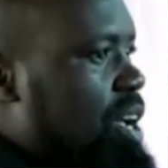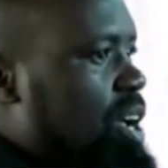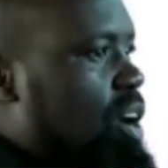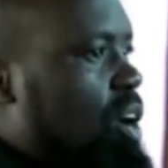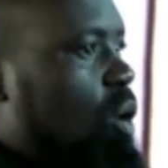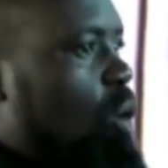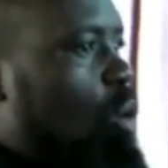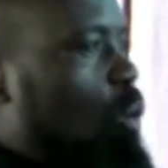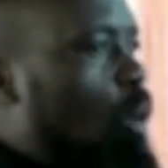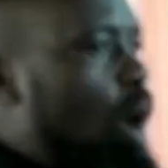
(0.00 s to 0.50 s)

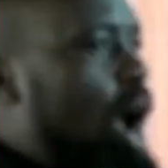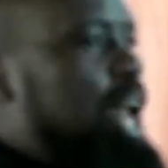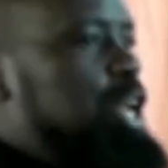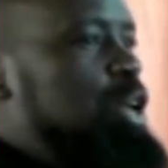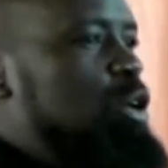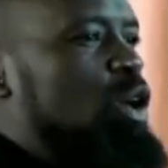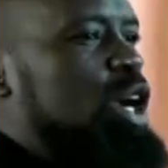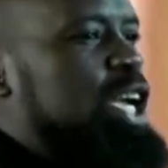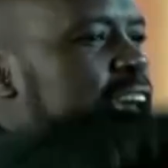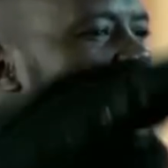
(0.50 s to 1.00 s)
When you
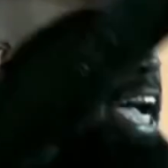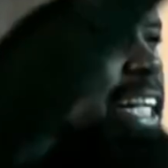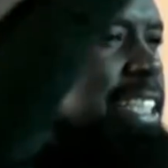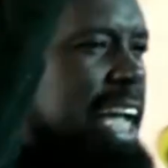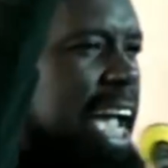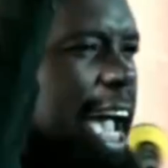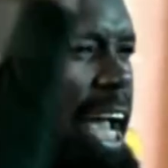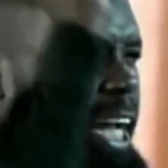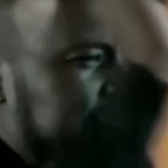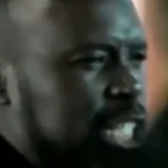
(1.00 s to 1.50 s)
get
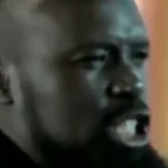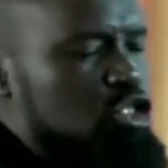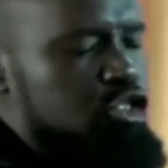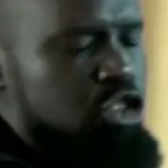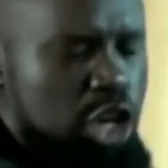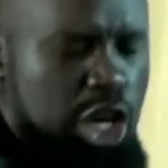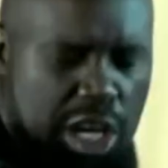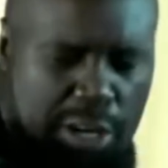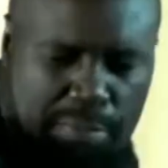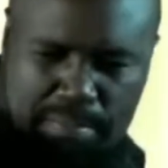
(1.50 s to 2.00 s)
any
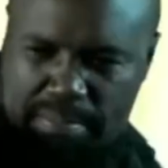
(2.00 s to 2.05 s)
dream